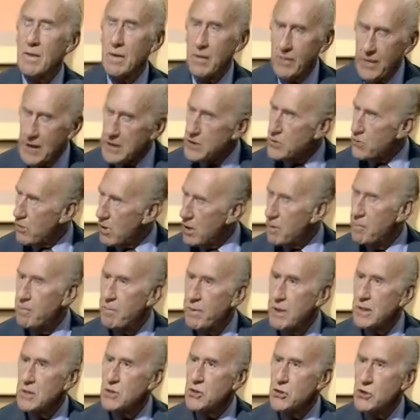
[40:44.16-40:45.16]
That's what
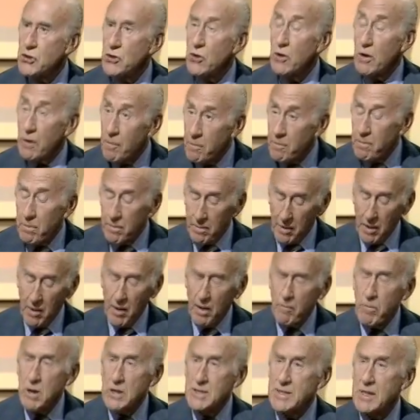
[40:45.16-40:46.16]

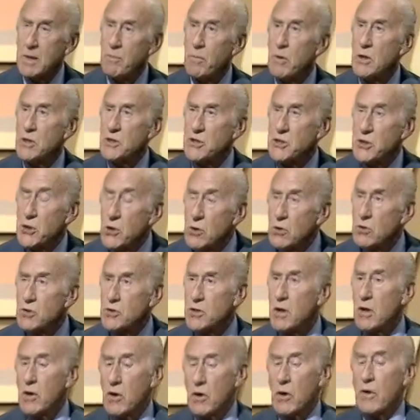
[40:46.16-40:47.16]
mostly bursus.
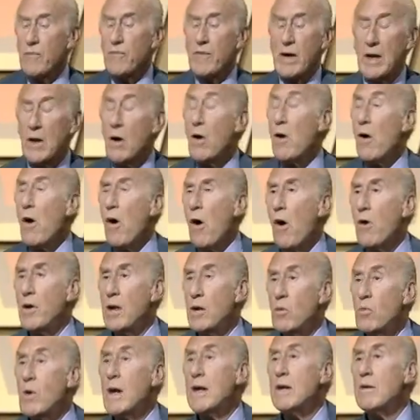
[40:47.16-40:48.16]
I'm not going to find only
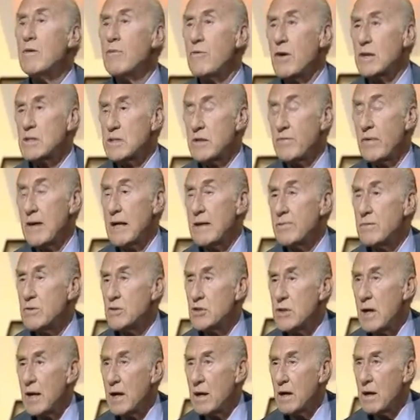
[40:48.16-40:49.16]
one fossil, for heaven's
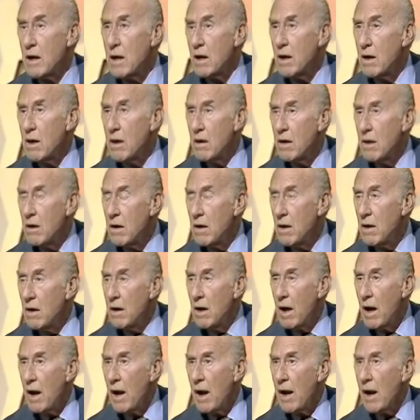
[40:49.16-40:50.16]
sake,
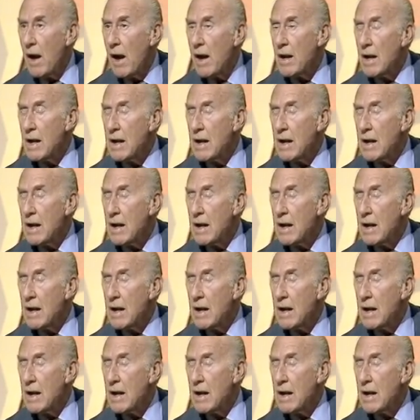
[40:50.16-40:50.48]
in a